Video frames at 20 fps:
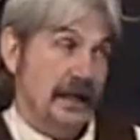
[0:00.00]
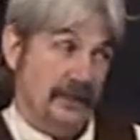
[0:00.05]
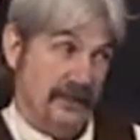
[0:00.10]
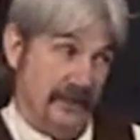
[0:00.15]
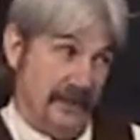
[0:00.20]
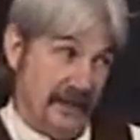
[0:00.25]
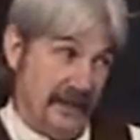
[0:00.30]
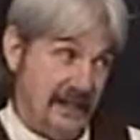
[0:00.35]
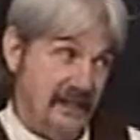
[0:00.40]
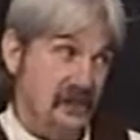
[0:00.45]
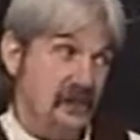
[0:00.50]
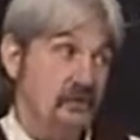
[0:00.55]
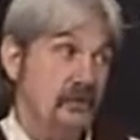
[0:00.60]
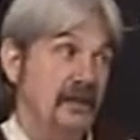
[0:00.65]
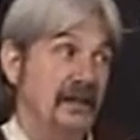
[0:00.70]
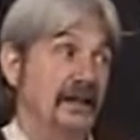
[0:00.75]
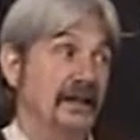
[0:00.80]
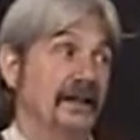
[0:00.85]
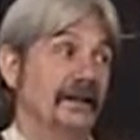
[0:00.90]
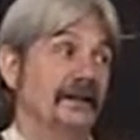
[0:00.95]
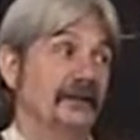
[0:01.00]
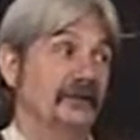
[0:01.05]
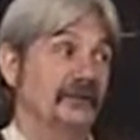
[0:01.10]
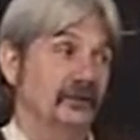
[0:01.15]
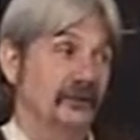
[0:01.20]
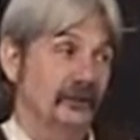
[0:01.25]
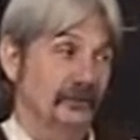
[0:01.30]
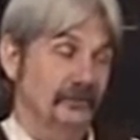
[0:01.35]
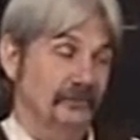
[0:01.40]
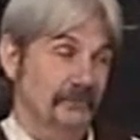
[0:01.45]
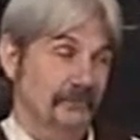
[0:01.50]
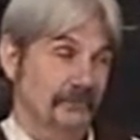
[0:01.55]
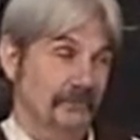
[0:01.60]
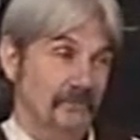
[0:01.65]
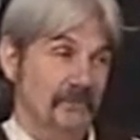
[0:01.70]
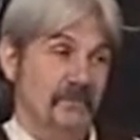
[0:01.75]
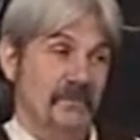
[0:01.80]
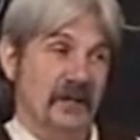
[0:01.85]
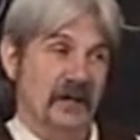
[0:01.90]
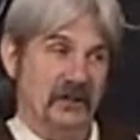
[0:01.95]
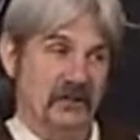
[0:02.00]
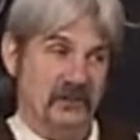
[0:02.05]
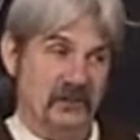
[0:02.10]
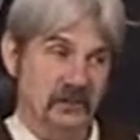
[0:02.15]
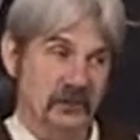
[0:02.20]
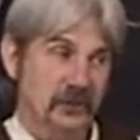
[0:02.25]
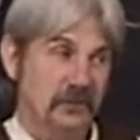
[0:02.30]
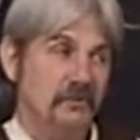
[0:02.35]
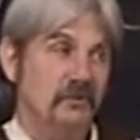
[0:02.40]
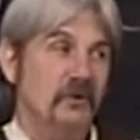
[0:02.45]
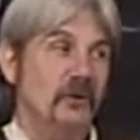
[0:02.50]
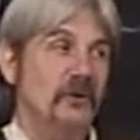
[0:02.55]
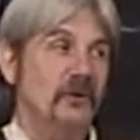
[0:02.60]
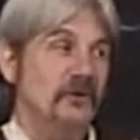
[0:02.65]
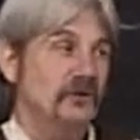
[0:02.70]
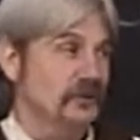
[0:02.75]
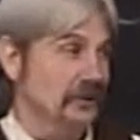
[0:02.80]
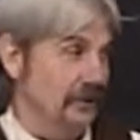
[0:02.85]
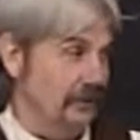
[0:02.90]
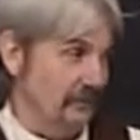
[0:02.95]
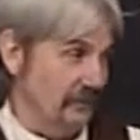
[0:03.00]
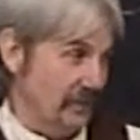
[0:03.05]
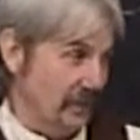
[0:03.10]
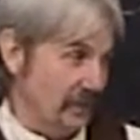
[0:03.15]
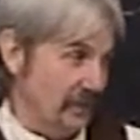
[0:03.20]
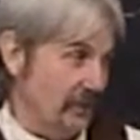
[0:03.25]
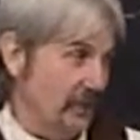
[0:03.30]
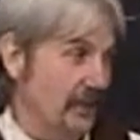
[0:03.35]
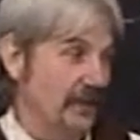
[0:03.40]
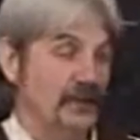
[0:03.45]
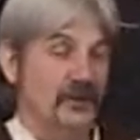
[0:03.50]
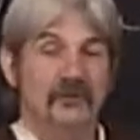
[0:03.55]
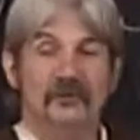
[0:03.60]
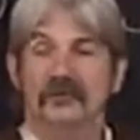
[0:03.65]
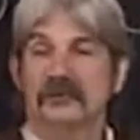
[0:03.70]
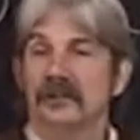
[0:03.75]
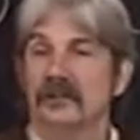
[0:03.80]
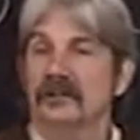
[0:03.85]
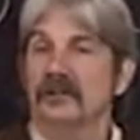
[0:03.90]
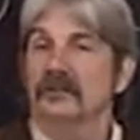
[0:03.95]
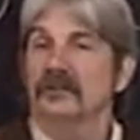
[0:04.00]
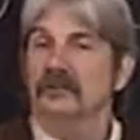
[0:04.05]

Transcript: And they spend a good portion of their letters